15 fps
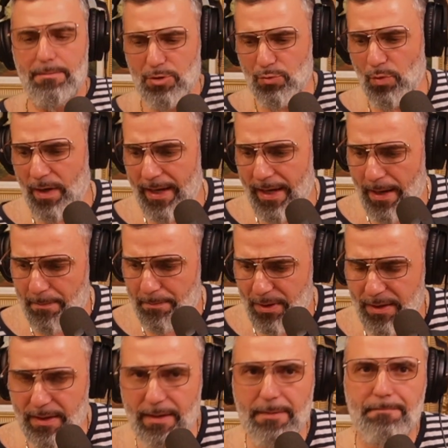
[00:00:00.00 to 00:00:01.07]
what
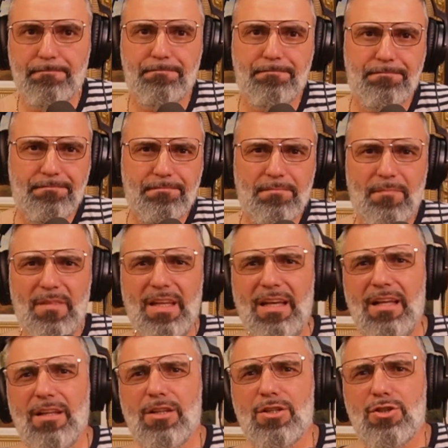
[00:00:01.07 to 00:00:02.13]
happened.
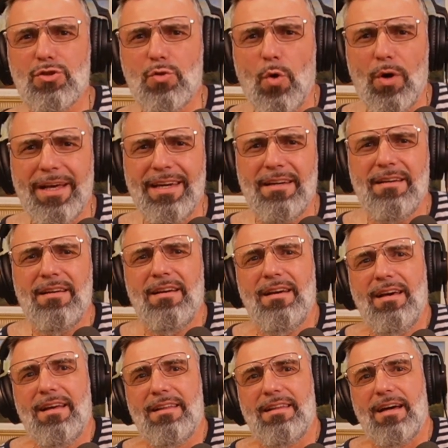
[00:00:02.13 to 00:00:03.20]
The story
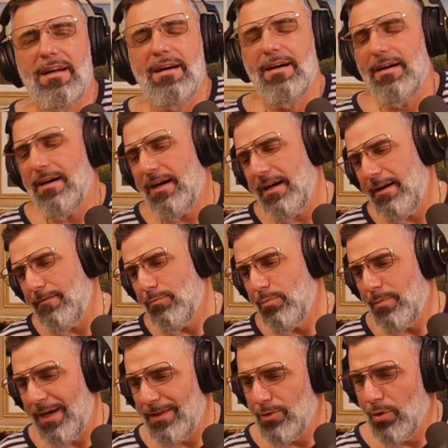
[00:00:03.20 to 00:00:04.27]
that I have with
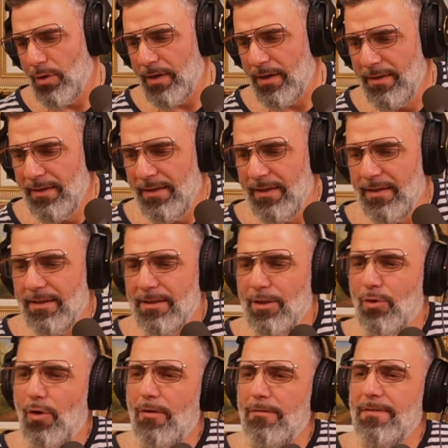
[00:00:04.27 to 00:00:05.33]
my daughter. The
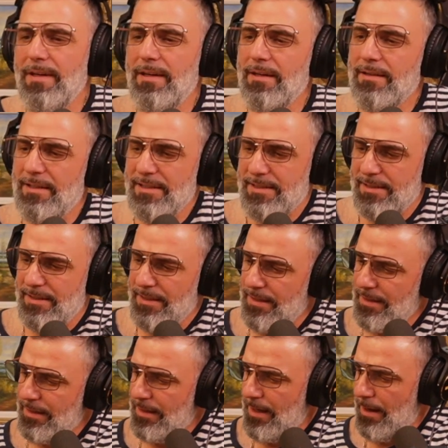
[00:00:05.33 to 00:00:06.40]
coffee here. This
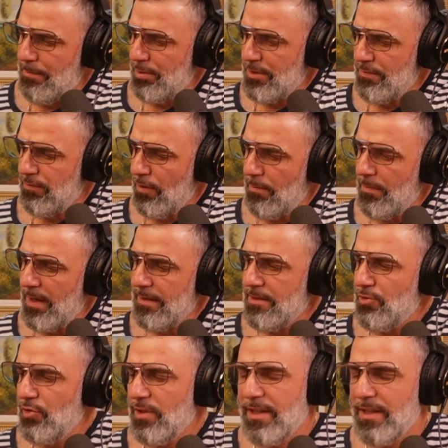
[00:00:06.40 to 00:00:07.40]
cup is from Madrid.